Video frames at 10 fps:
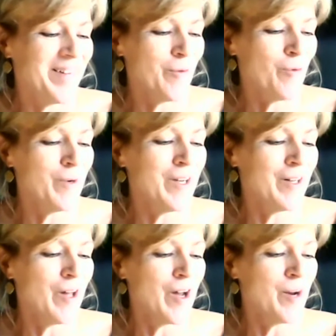read a
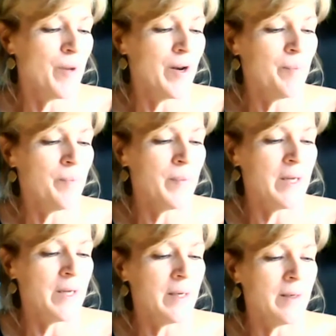lot about it
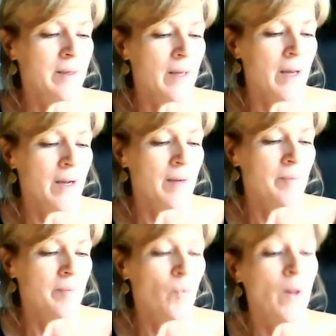being,
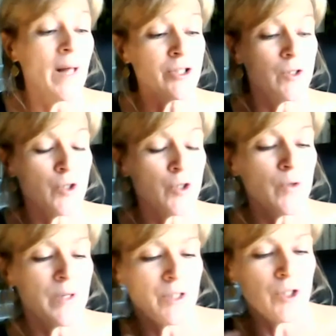well, actually, there's
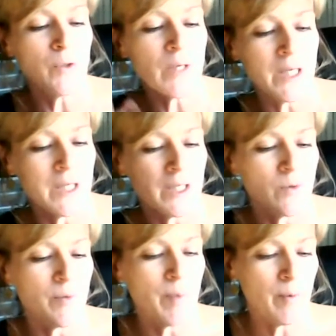two key things
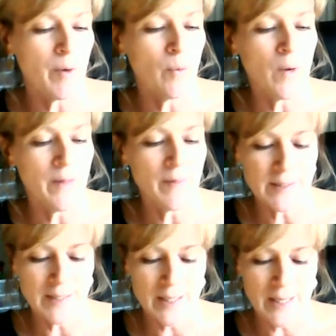with peppermint. One, they
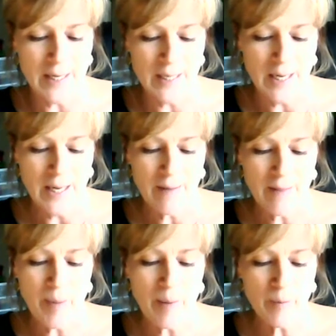say that the
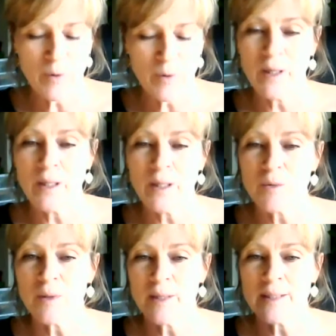peppermint oil
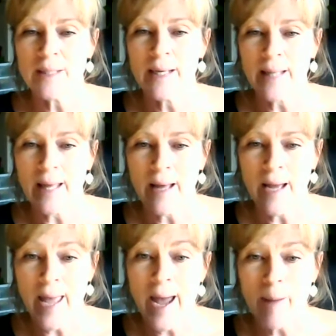is like a
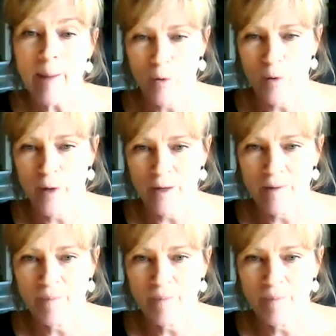hammer oil.